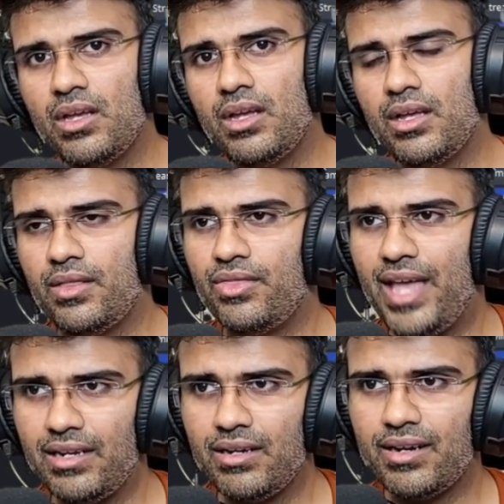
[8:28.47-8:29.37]

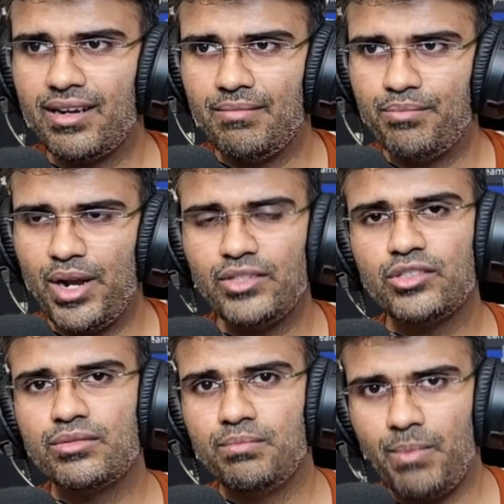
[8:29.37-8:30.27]
then
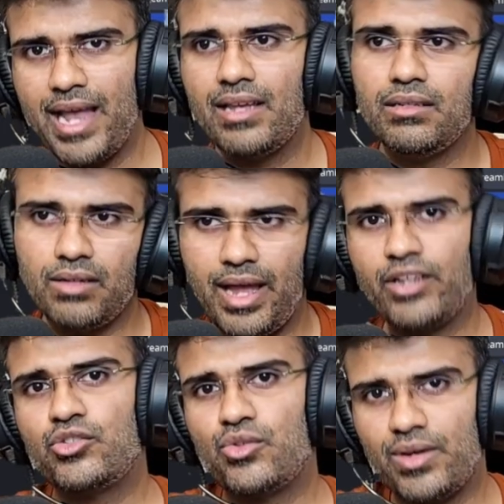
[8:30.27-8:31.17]
compress my
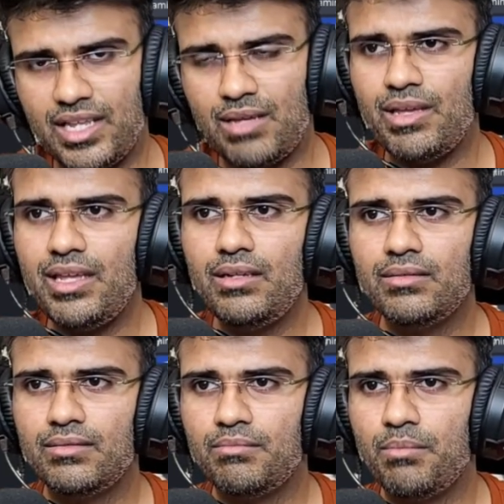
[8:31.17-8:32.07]
extra dB
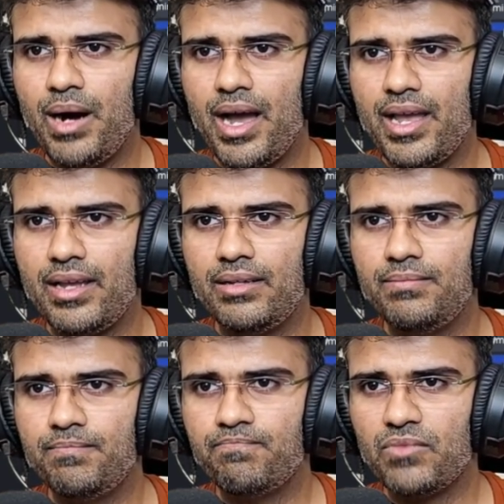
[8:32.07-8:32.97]
by
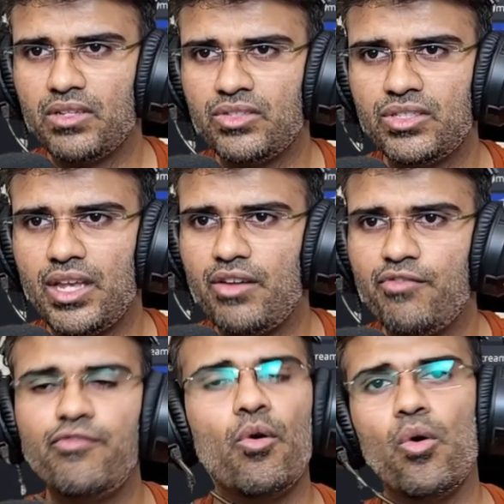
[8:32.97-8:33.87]
say
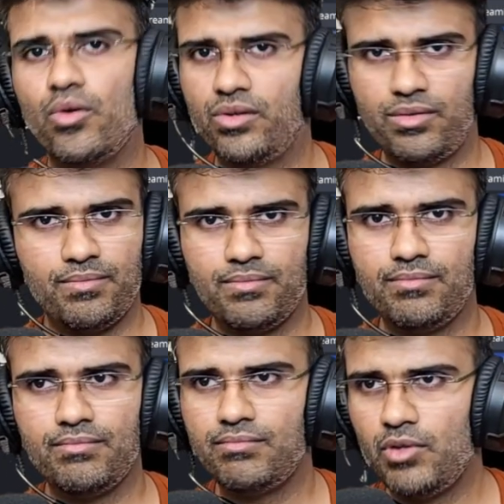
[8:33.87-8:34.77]
4.
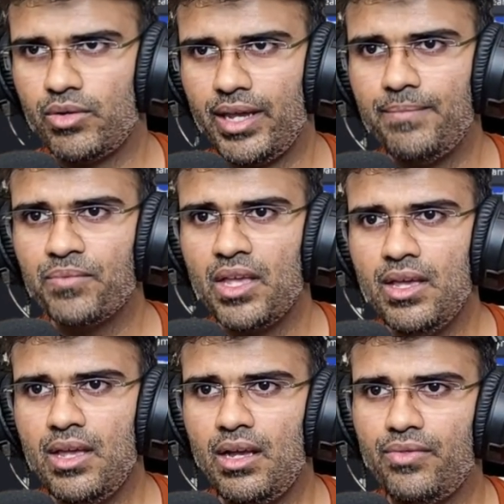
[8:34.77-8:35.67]
Okay,
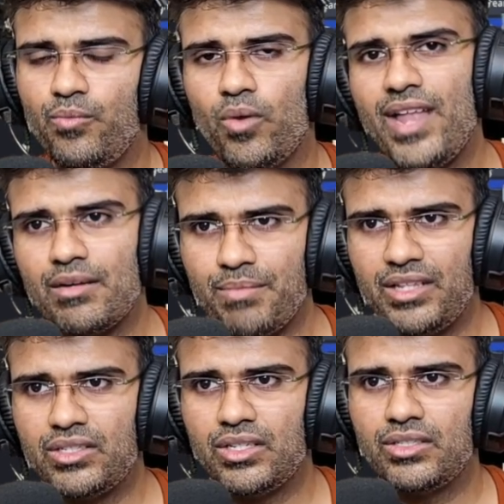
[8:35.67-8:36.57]
what that
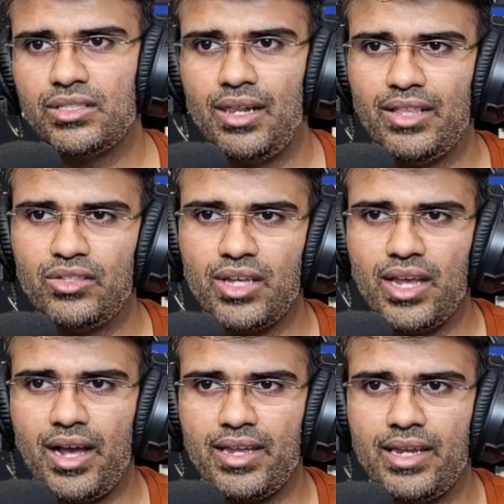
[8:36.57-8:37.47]
means is, let's say
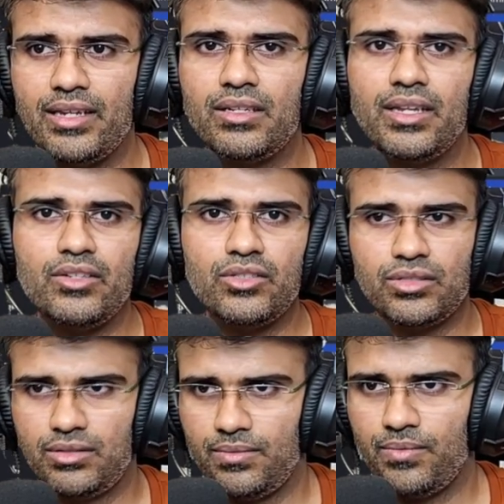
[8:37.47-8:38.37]
I
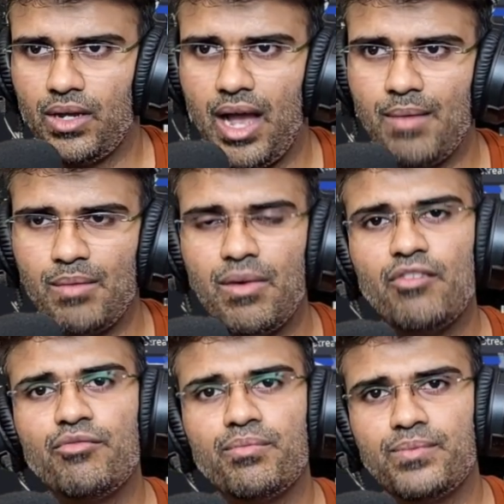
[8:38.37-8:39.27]
increase, I'm
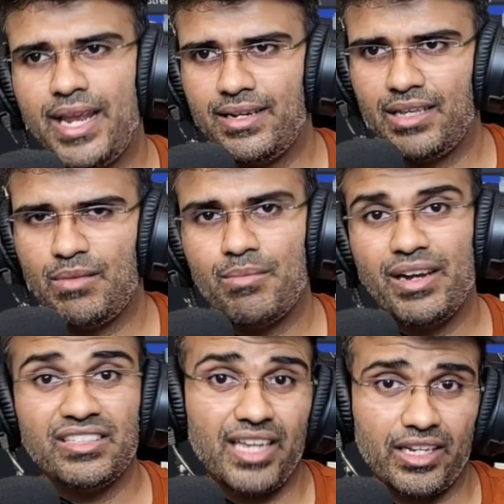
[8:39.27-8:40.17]
above 10 dB by
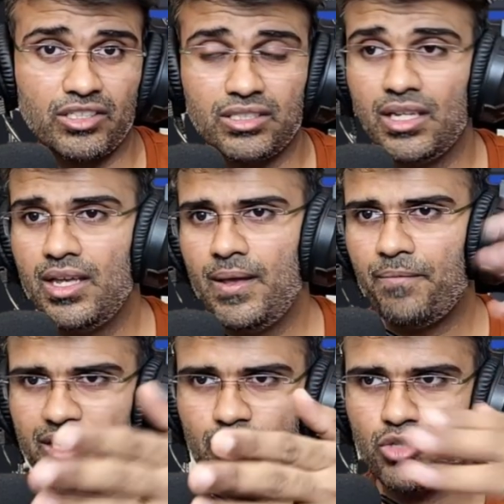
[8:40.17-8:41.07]
6,
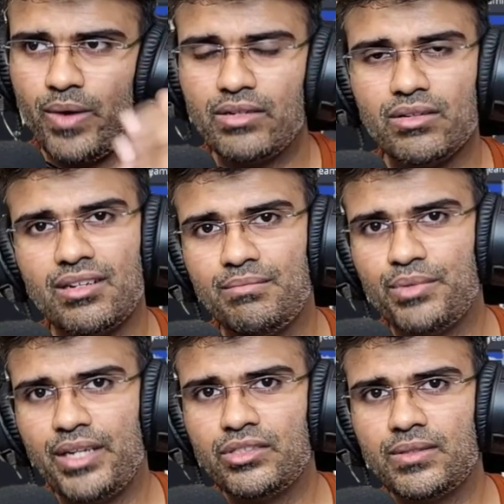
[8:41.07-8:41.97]
then it's going to
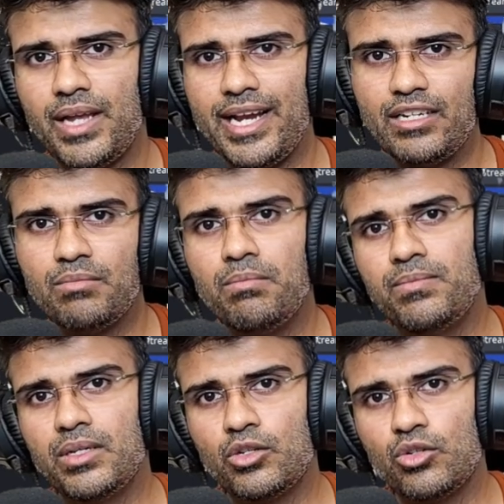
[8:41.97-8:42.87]
compress it
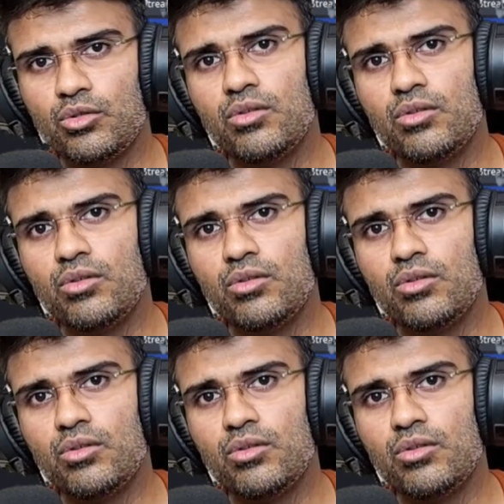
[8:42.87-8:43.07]
to